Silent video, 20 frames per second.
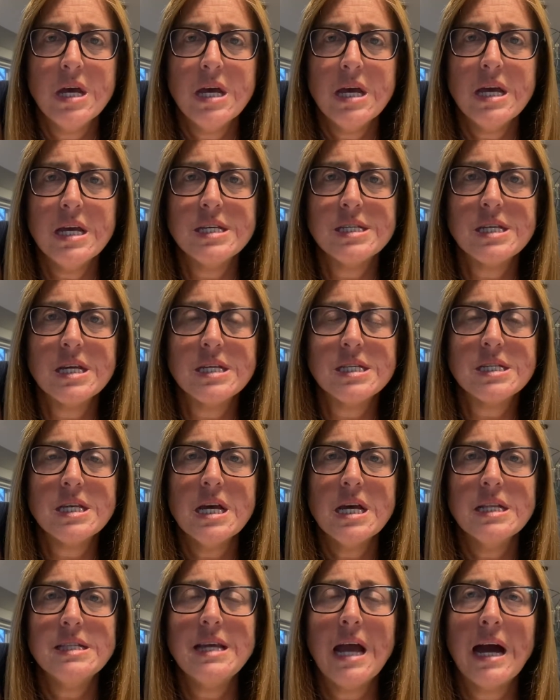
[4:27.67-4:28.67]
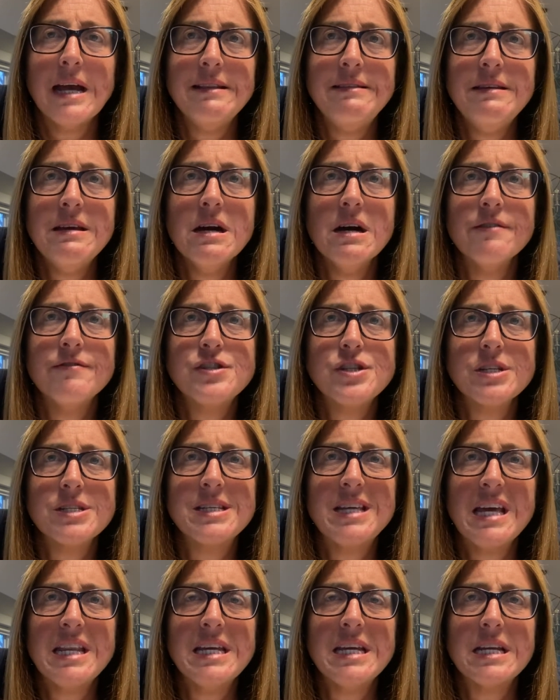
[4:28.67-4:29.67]
is, is the idea of just
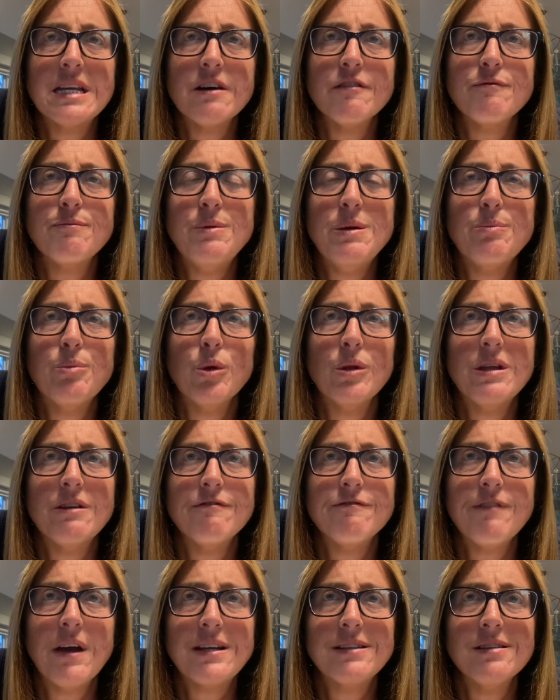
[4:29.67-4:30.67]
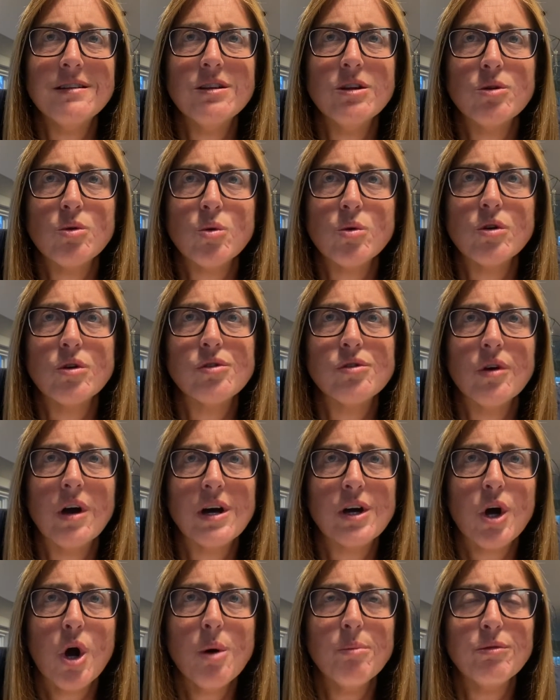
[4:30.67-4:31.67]
getting enough people infected in order to
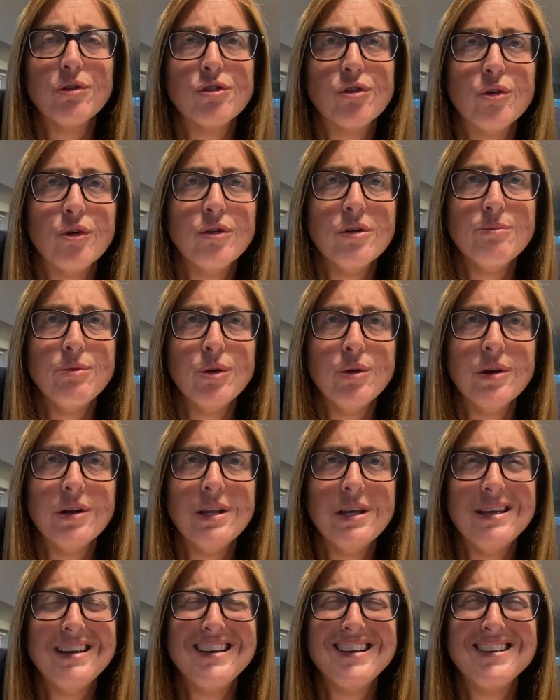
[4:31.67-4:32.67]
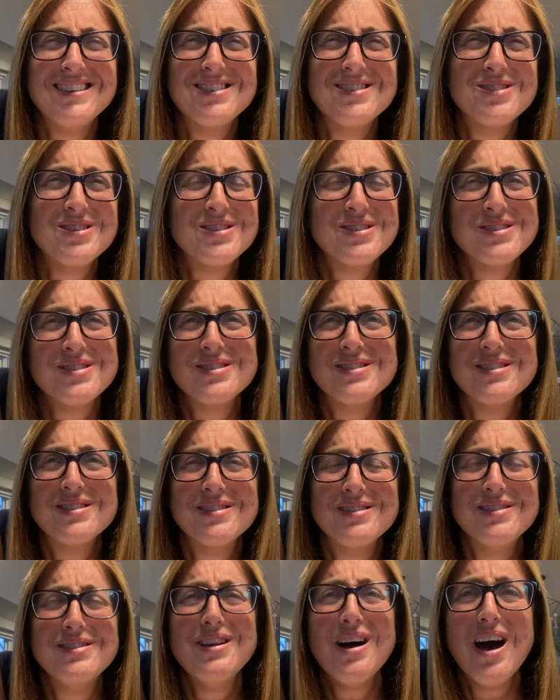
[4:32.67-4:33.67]
accomplish herd immunity is just
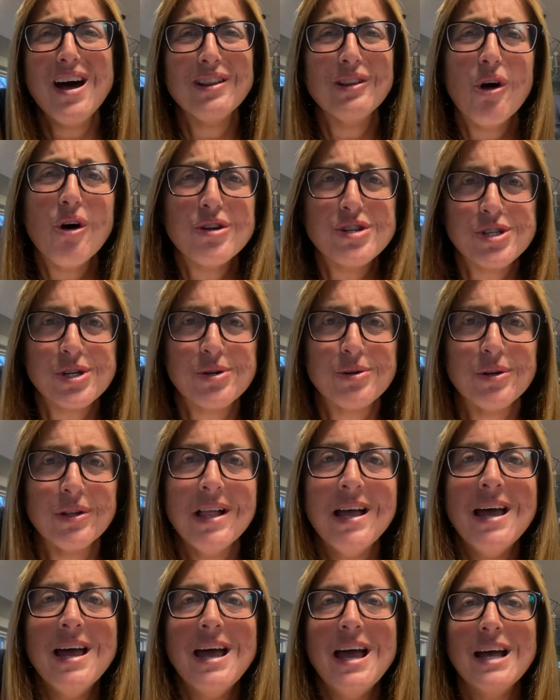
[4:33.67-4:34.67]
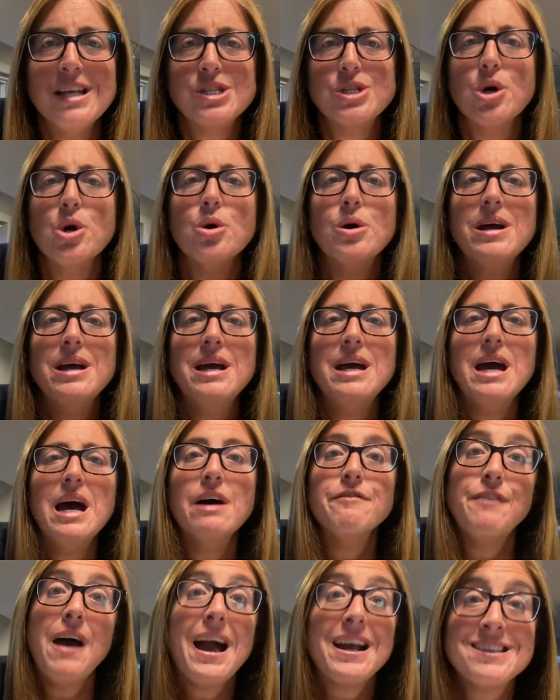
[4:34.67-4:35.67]
not logical. And so a
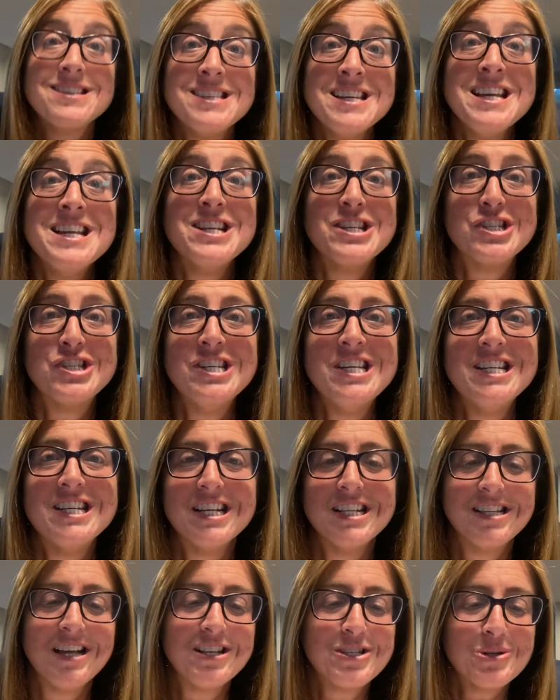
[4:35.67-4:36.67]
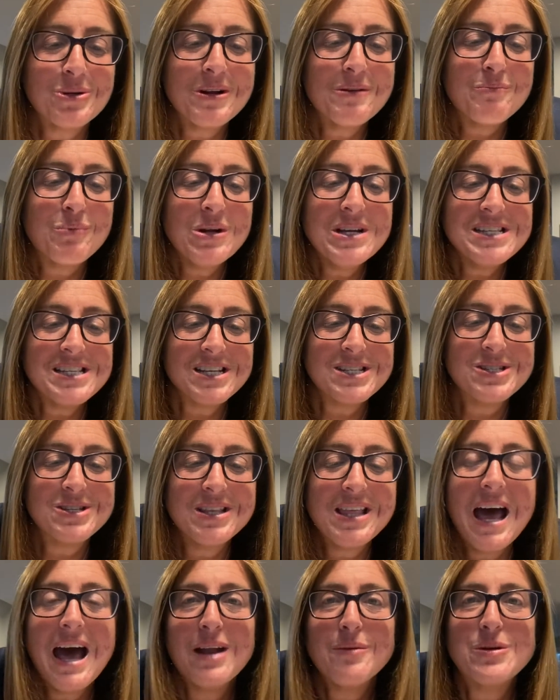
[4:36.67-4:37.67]
vaccine is needed. That sort of brings us to
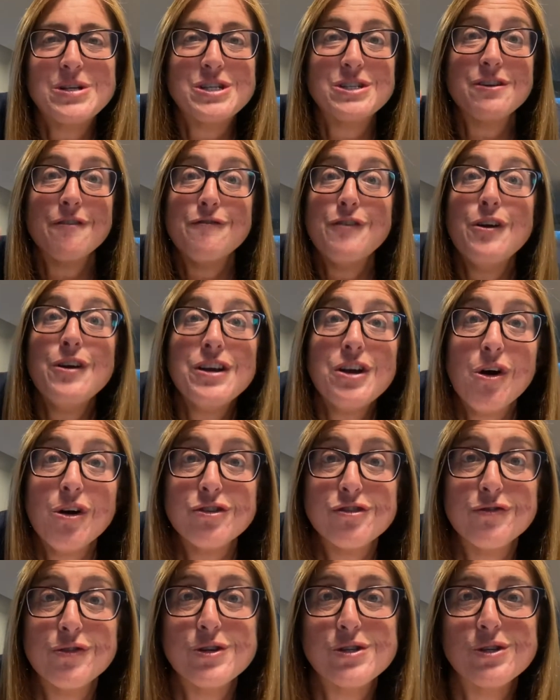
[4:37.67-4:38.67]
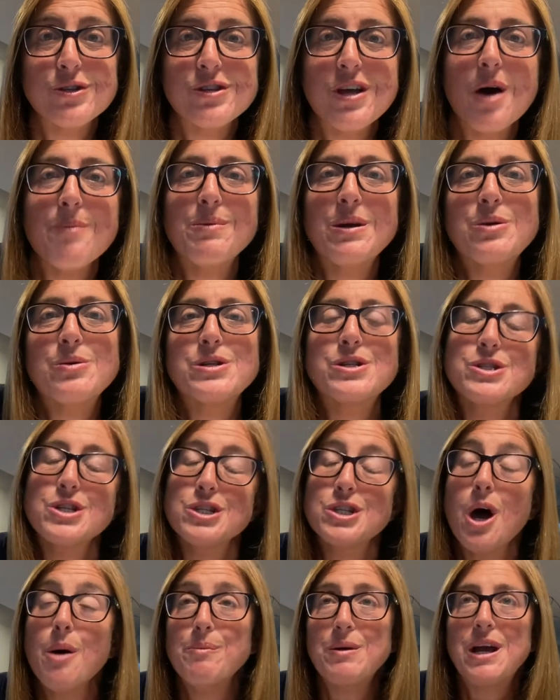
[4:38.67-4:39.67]
that, which is a very controversial topic, which is a
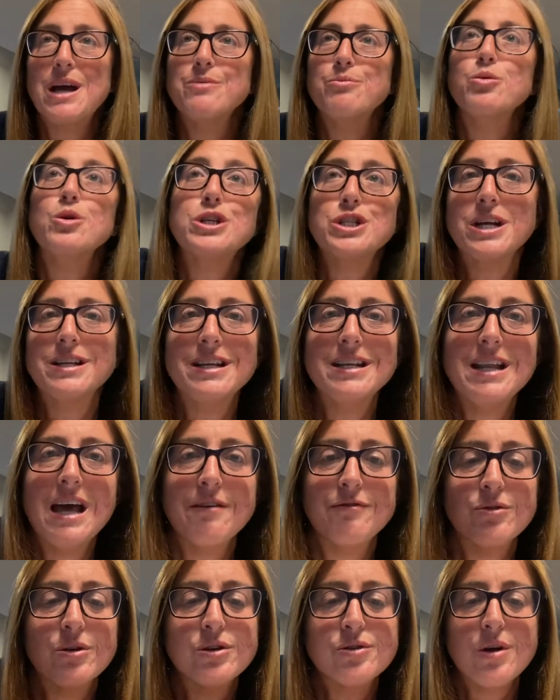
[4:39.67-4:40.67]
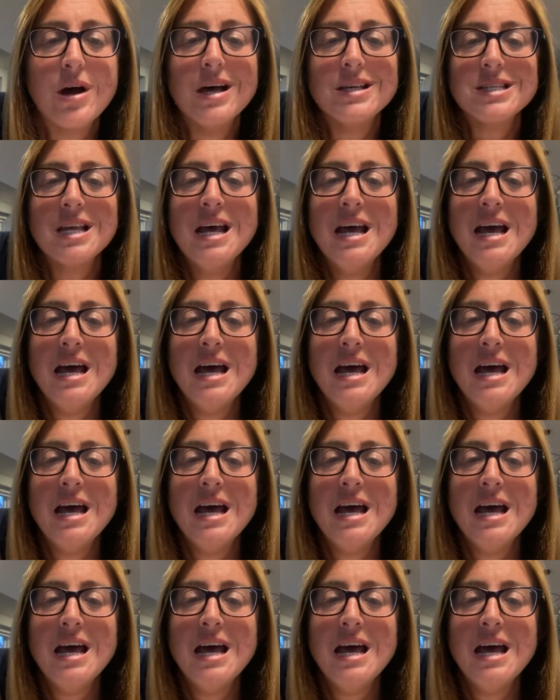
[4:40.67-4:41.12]
topic I wish I didn't have to address.